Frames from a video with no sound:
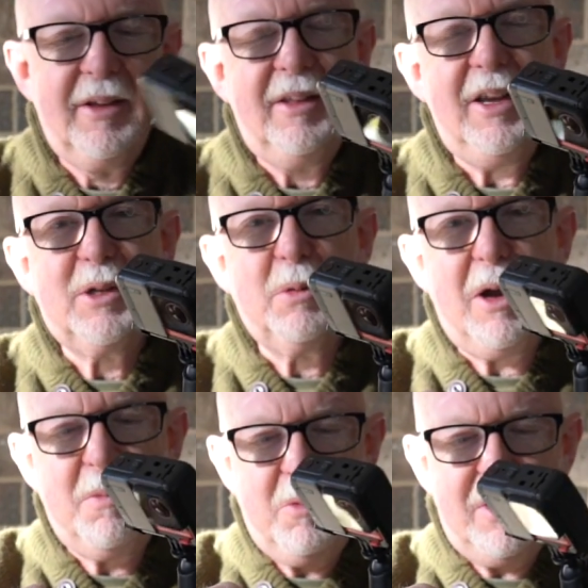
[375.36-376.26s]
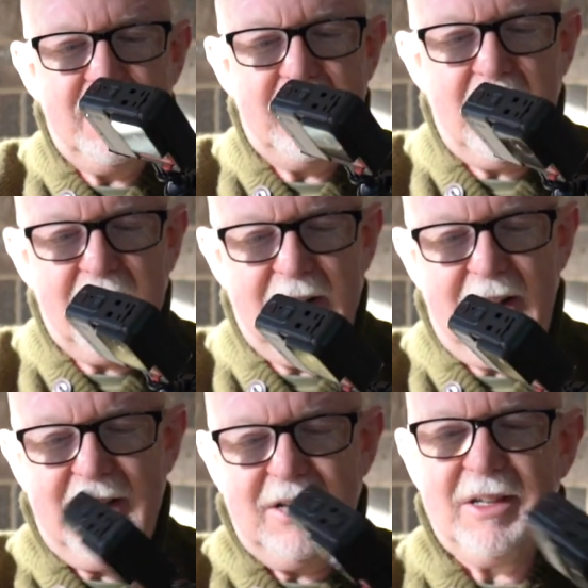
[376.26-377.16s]
this one with the delicate
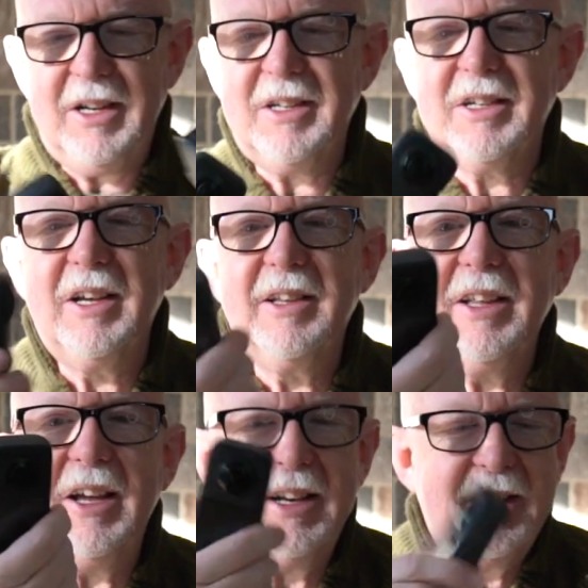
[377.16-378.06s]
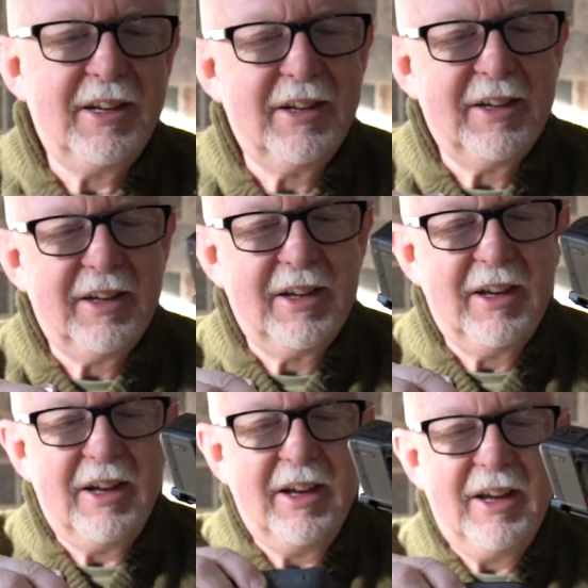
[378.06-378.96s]
lenses, then
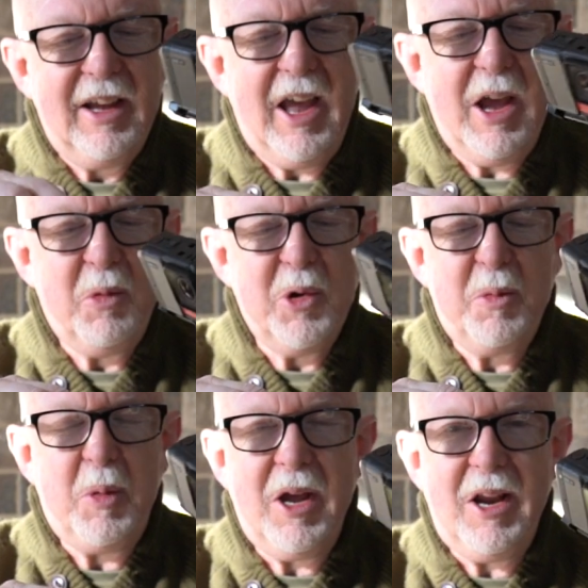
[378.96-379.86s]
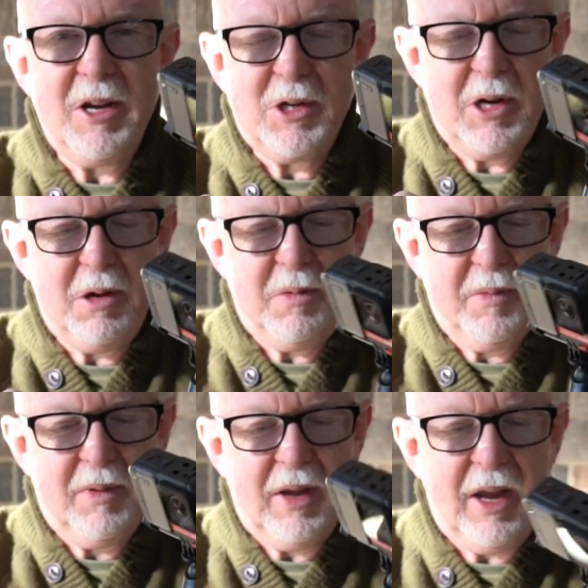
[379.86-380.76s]
it would be an issue.
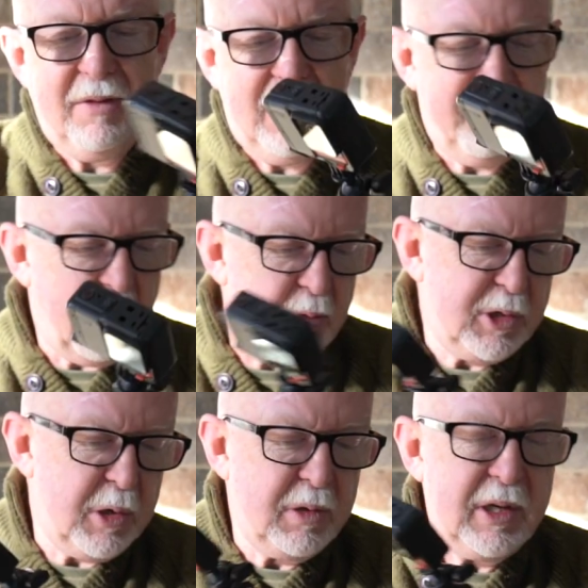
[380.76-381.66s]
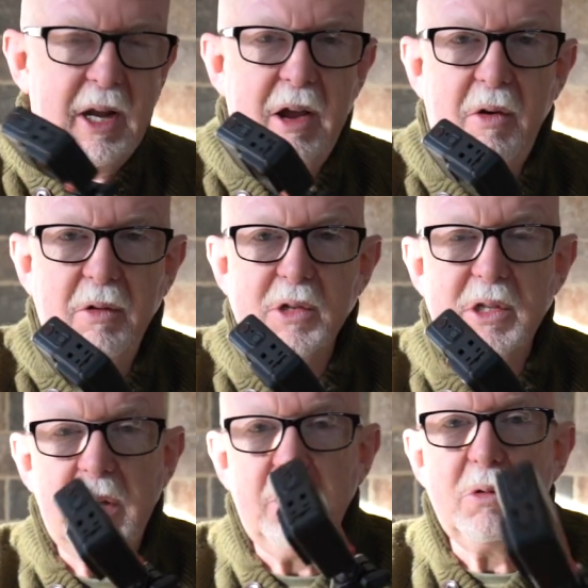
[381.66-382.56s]
Even if I was using it on
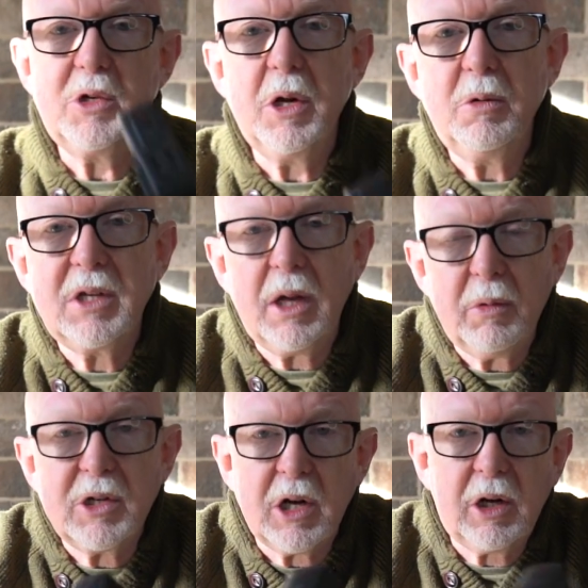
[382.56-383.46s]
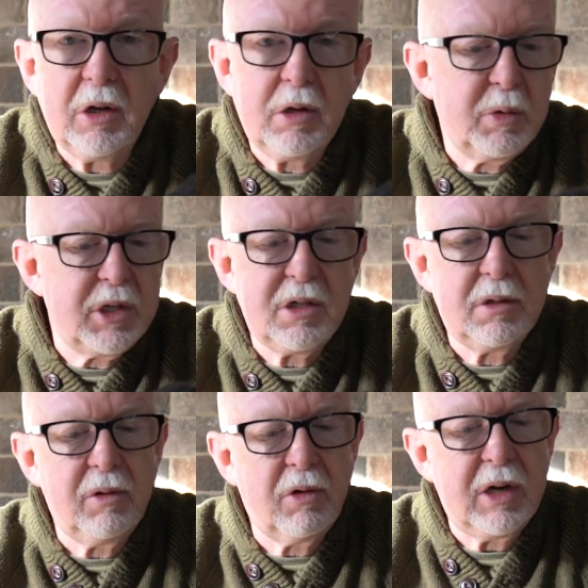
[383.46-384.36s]
single shooting, which I could, which
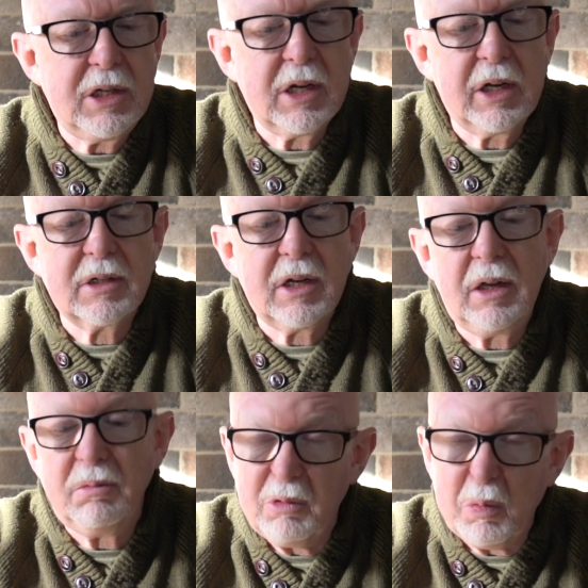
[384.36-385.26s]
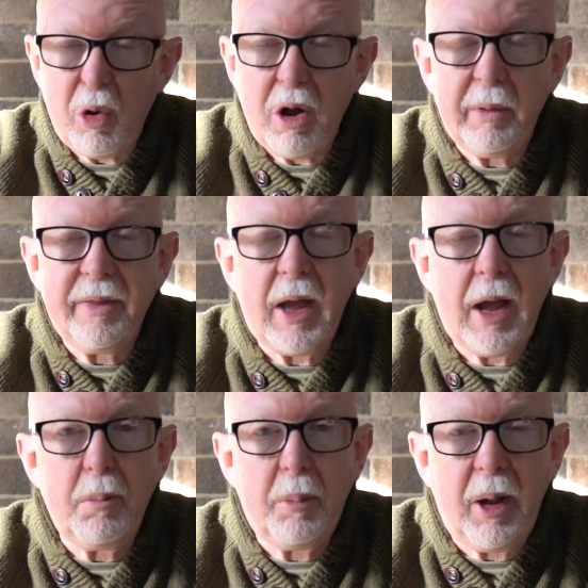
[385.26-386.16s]
isn't 360, would work with
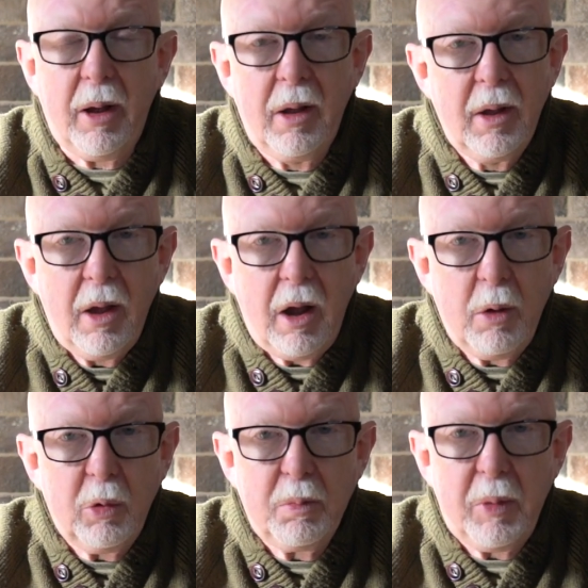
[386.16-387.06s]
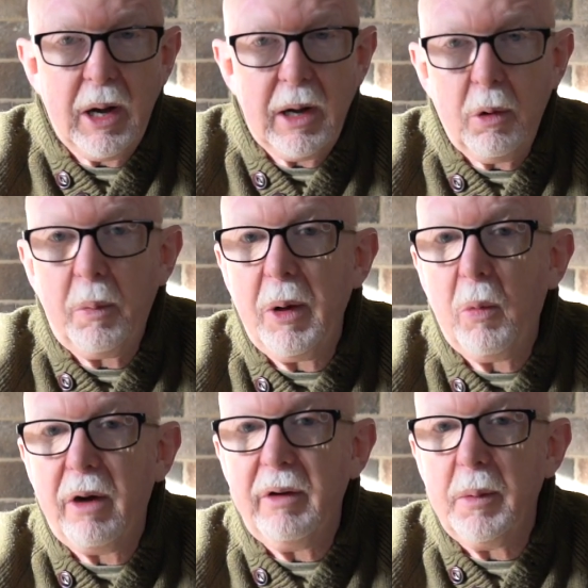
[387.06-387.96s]
that, but I would be a little bit
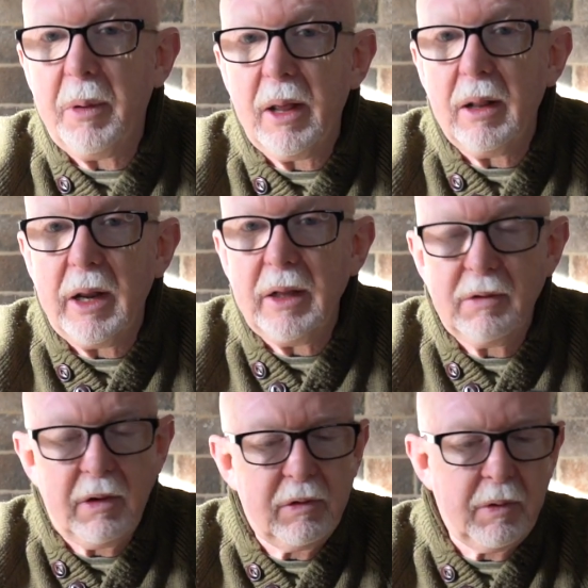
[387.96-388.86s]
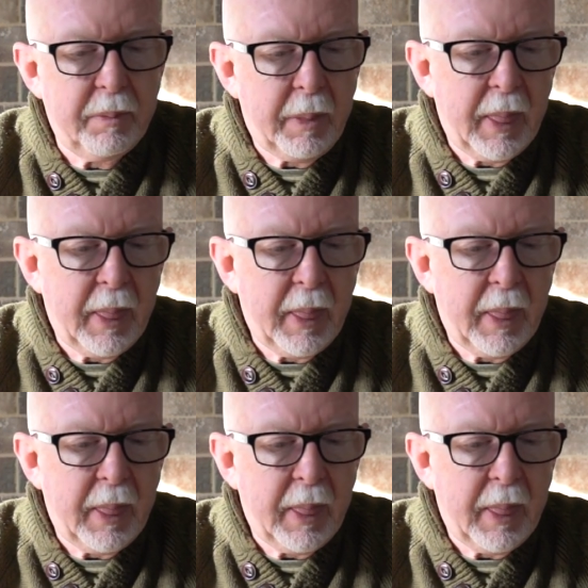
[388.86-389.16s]
worried about the lenses.